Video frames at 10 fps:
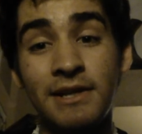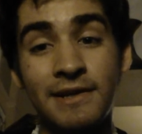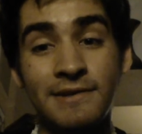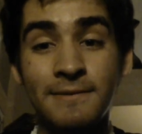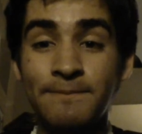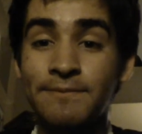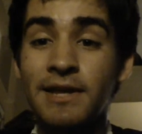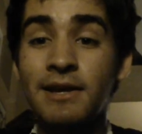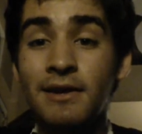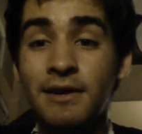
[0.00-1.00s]
does.
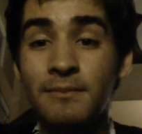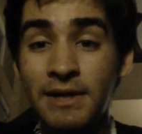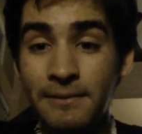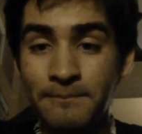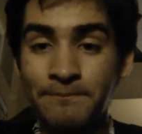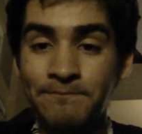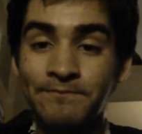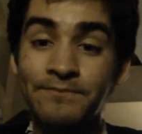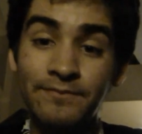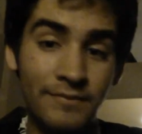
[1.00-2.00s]
But
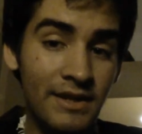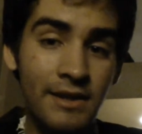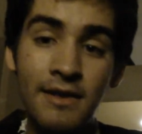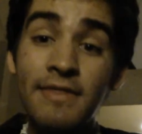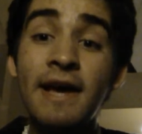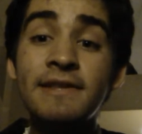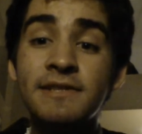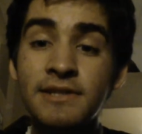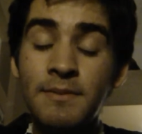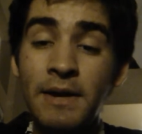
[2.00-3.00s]

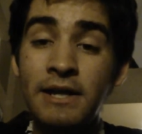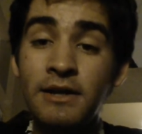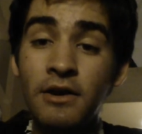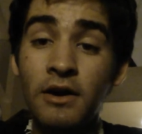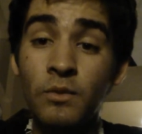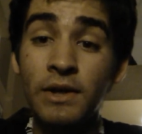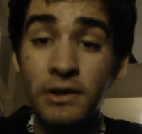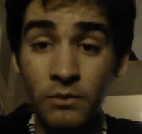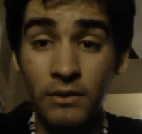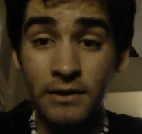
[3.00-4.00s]
that's depending on what
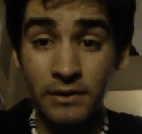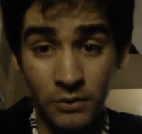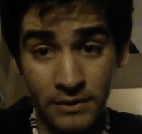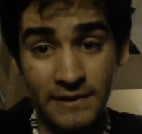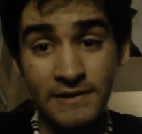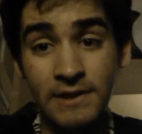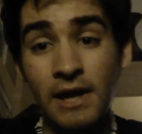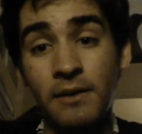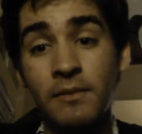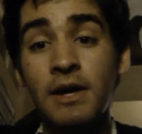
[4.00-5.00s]
you want to do with this
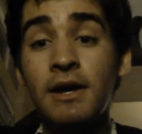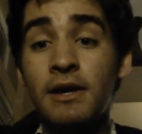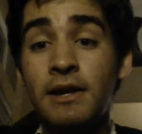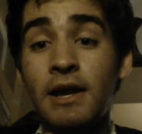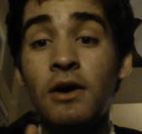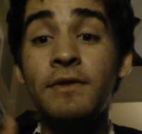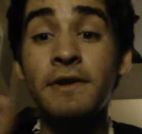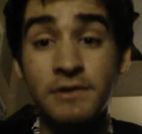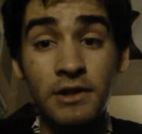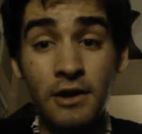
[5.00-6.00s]
game. Now,
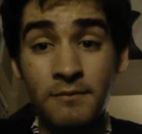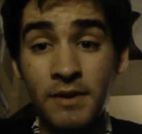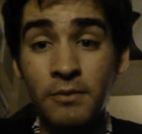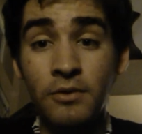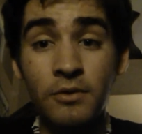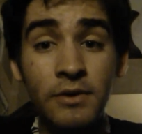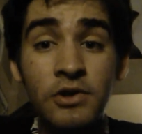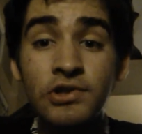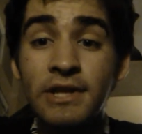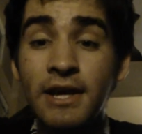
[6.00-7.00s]
there's a lot of people who
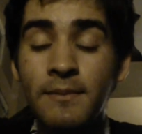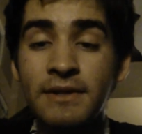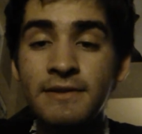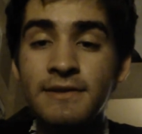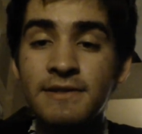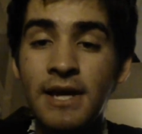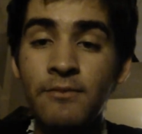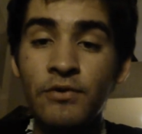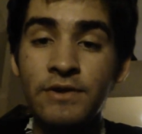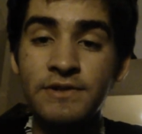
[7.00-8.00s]
usually come into this
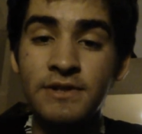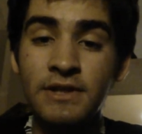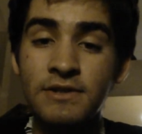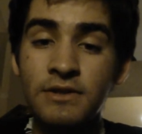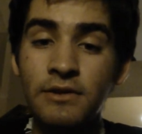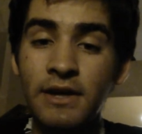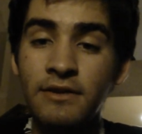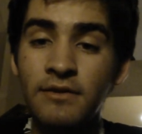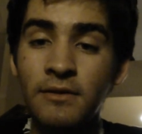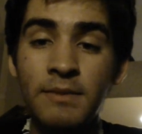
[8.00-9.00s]
game, for instance,
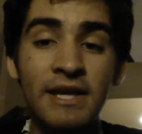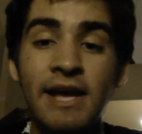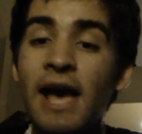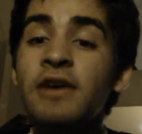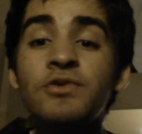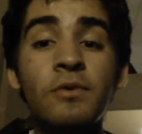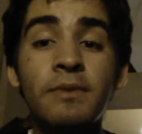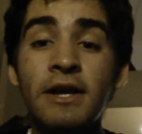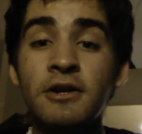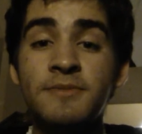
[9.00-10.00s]
looking to be casual
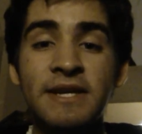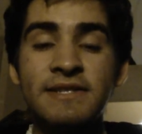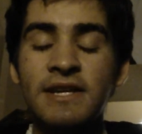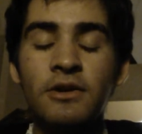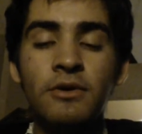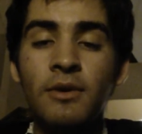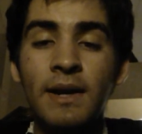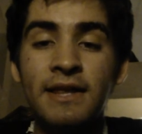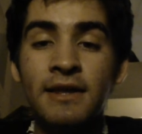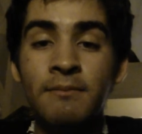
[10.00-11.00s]
players because they don't know
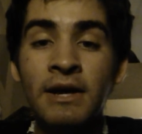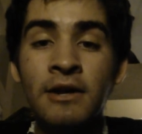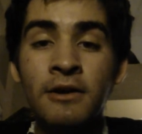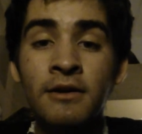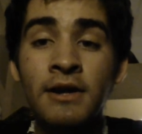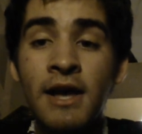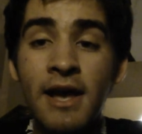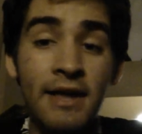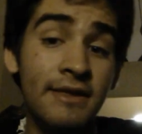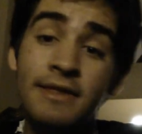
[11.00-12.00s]
anything better,
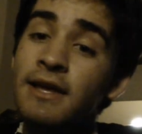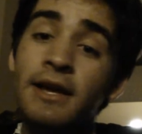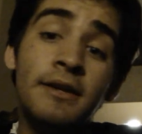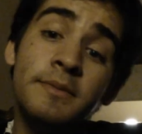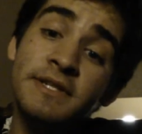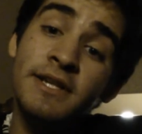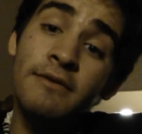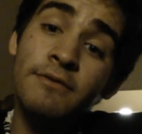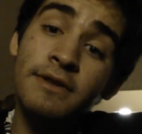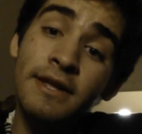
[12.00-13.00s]
and then they end up
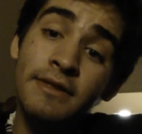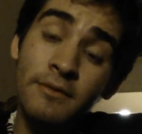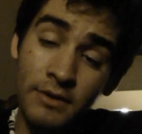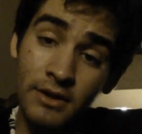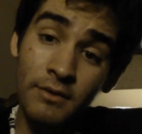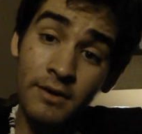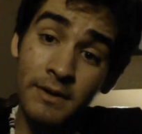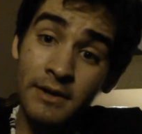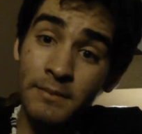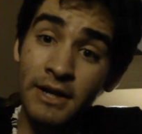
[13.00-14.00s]
discovering that they really want to
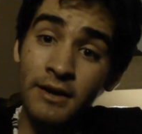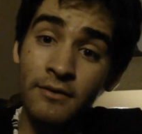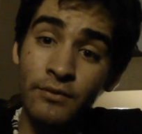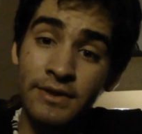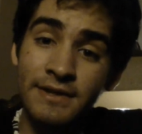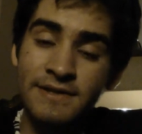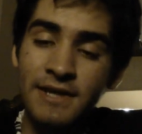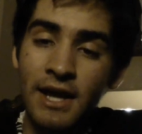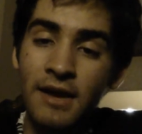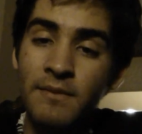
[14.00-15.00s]
be competitive with this
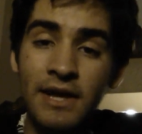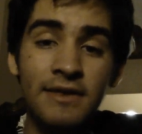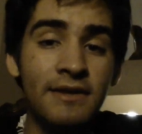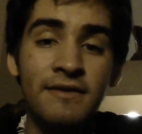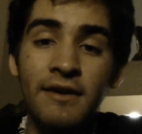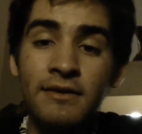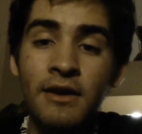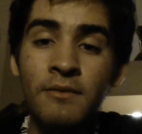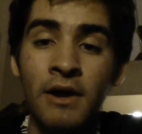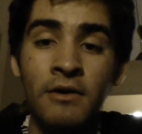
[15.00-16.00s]
game, and they take it
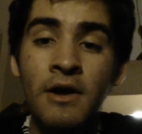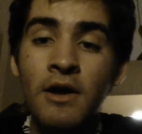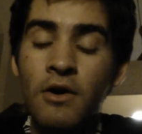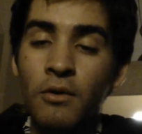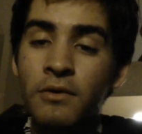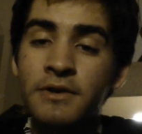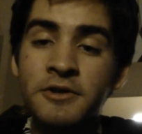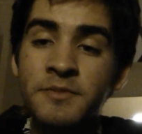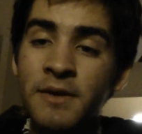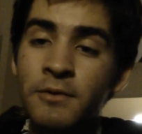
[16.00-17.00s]
that route. Or
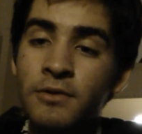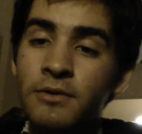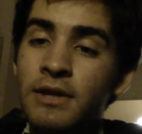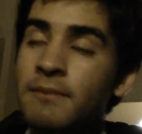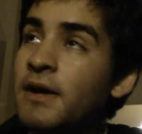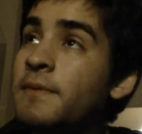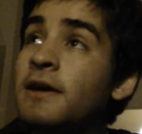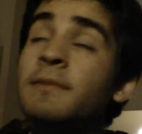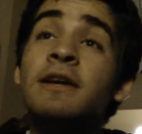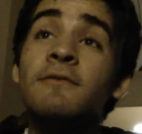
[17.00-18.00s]
there's people who like might be
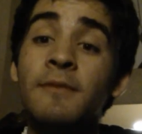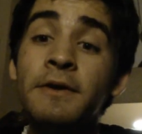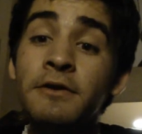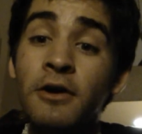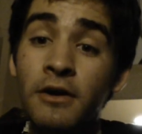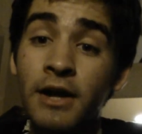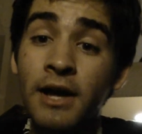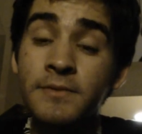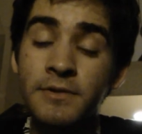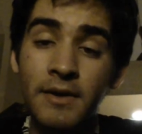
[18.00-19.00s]
coming in from other card
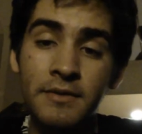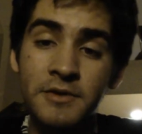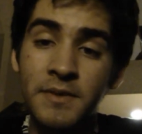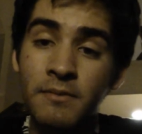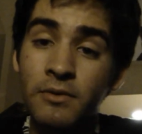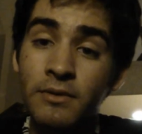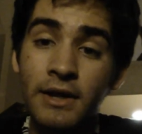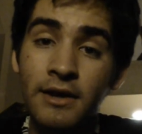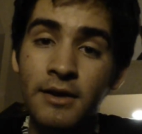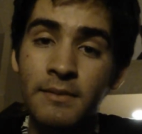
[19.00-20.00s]
games, or maybe there's people who
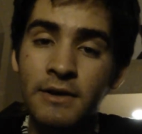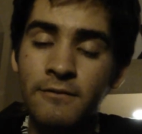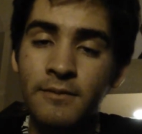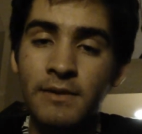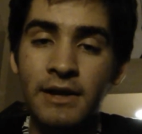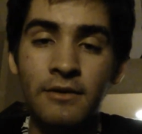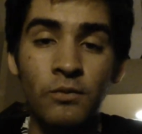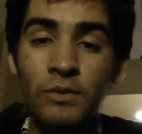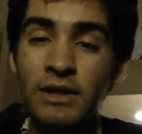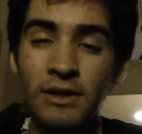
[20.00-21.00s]
like come in from like a
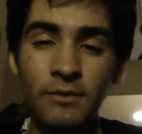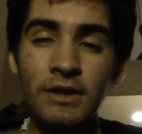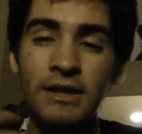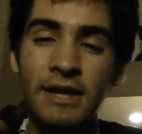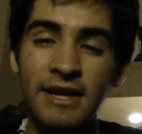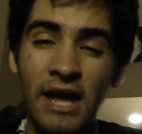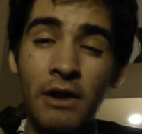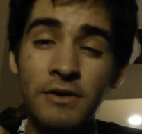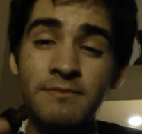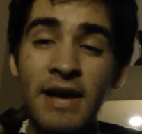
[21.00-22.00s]
really, really like
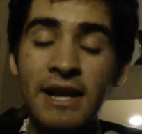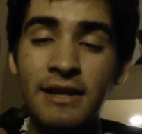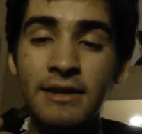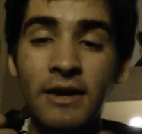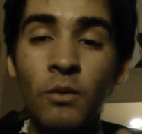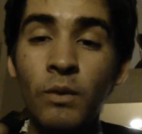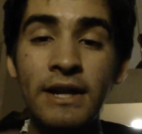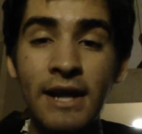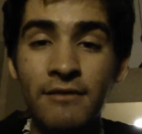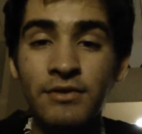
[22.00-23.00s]
charismatic, like
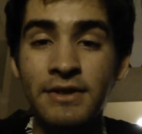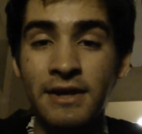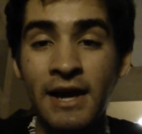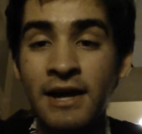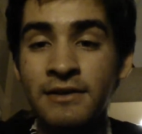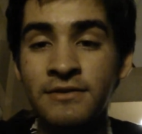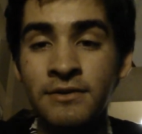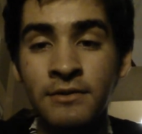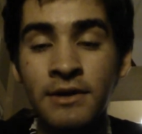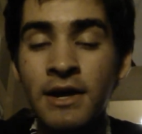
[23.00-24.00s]
win everything
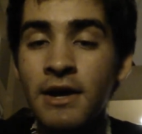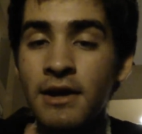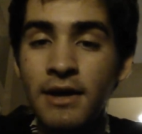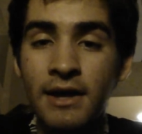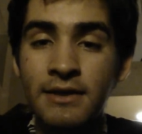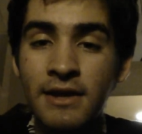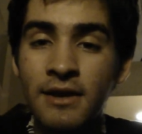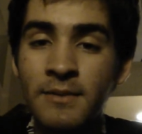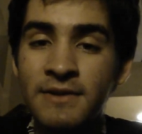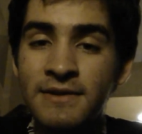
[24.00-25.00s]
attitude, and they
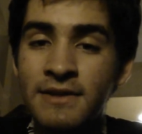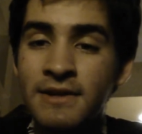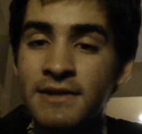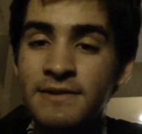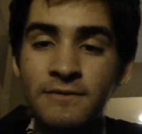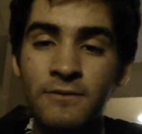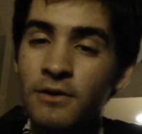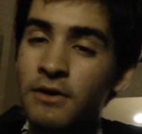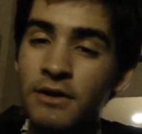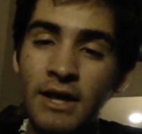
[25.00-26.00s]
come into this
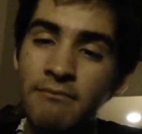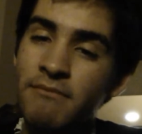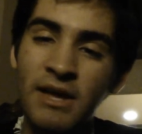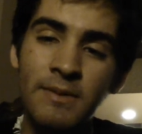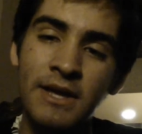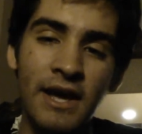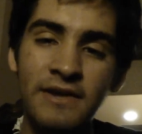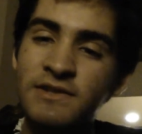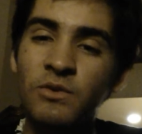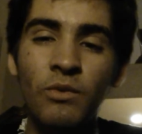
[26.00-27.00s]
for like maybe
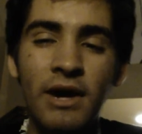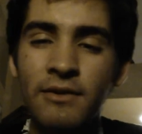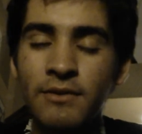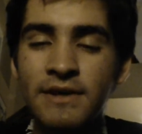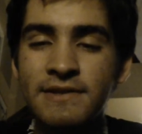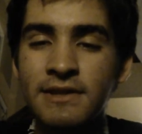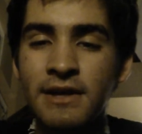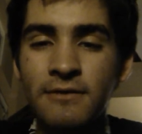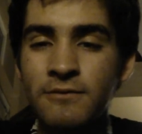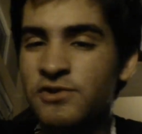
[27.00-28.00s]
X and Y reason,
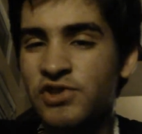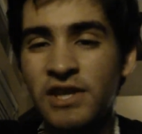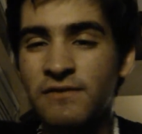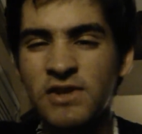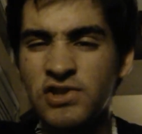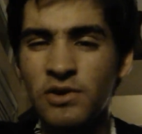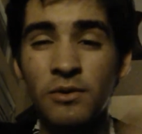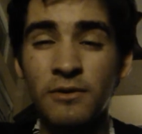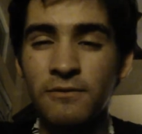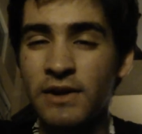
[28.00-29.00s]
like TV show
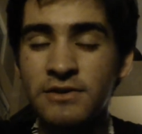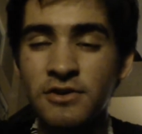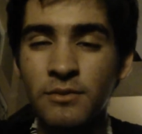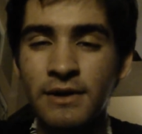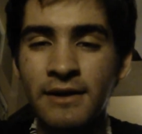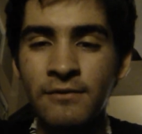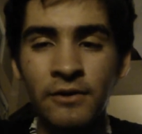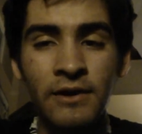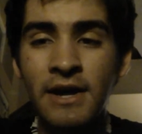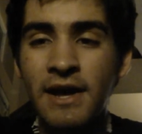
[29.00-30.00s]
or friends or
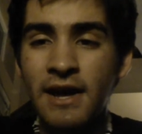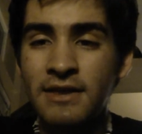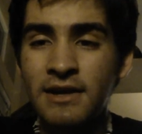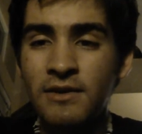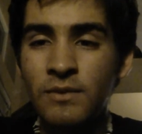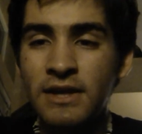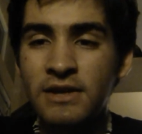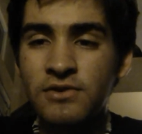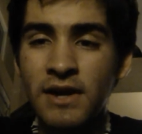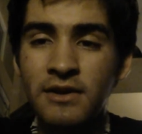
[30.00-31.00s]
whatever, and then when they
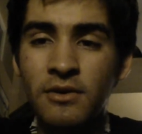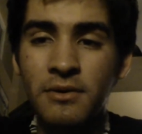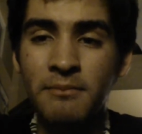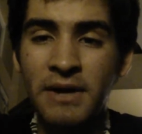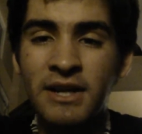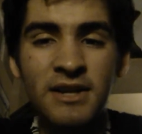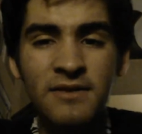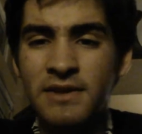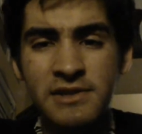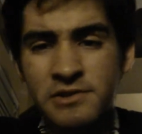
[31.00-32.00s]
try to go
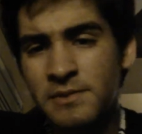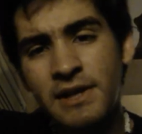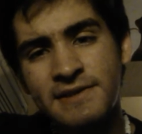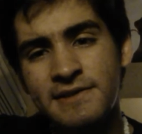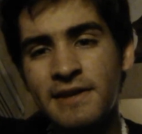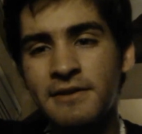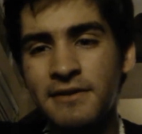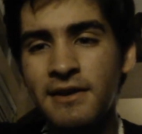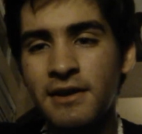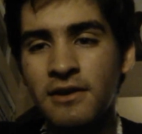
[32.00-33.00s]
competitive, they just realize it's not their
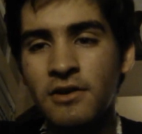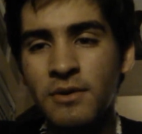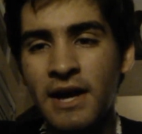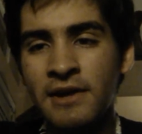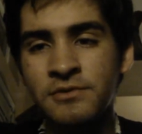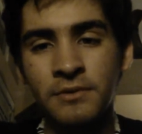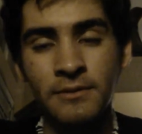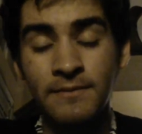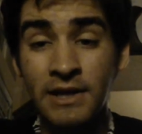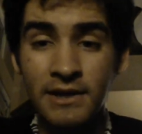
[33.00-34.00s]
thing and go
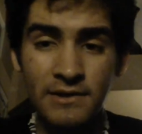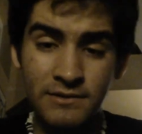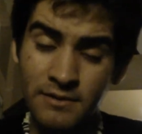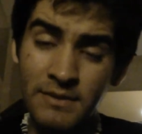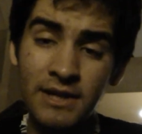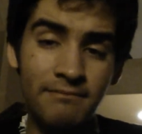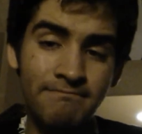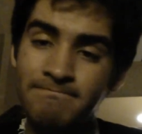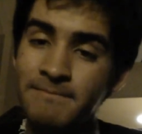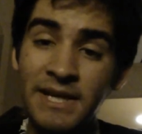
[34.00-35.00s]
casual. So I
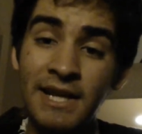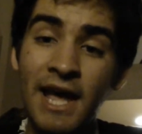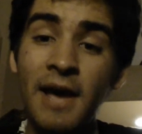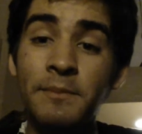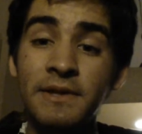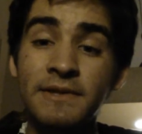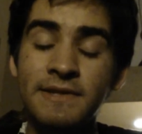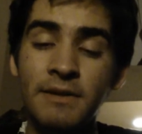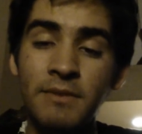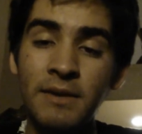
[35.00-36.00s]
mean, it happens.
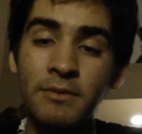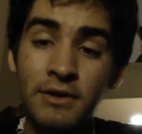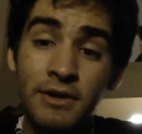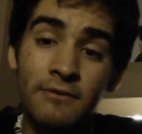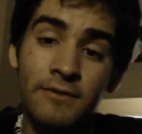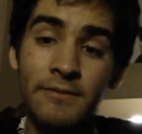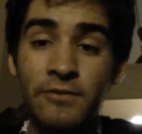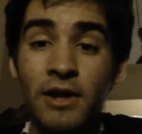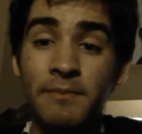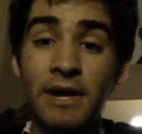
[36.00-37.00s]
Like, people are going to
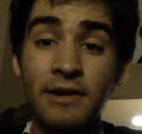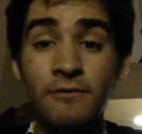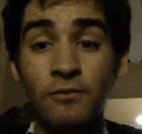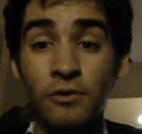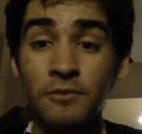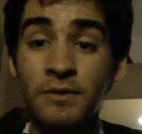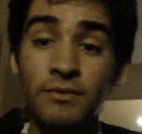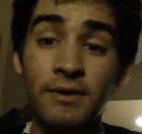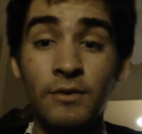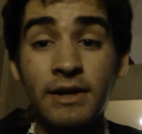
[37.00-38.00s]
flip-flop back and forth
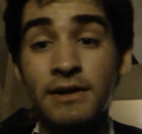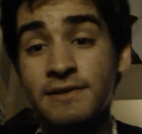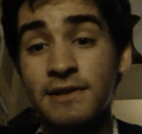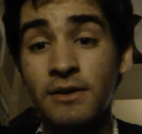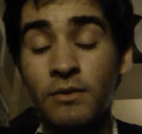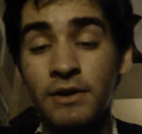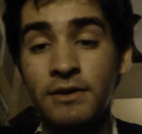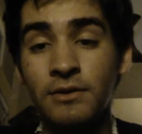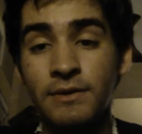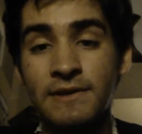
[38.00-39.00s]
between what it is that they want to
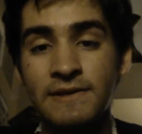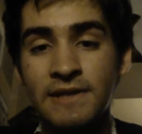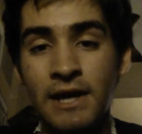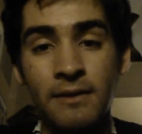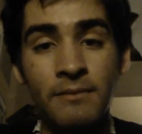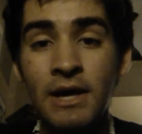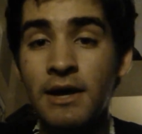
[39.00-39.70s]
do with this game.